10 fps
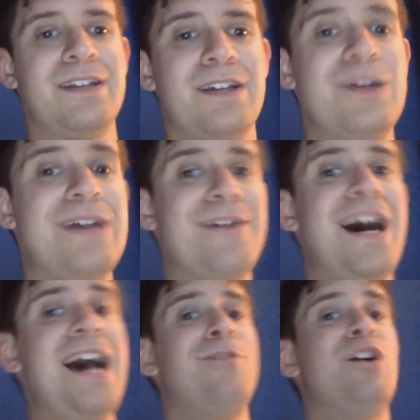We have
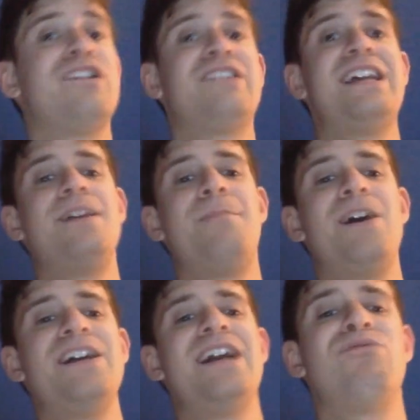Ivar staying on
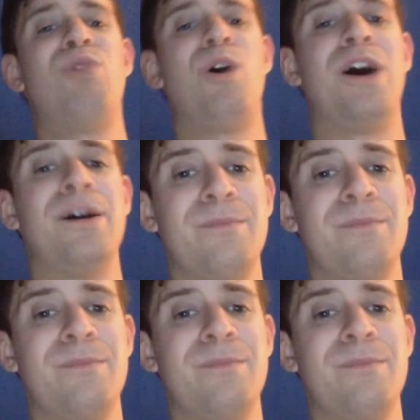Monday Night Raw.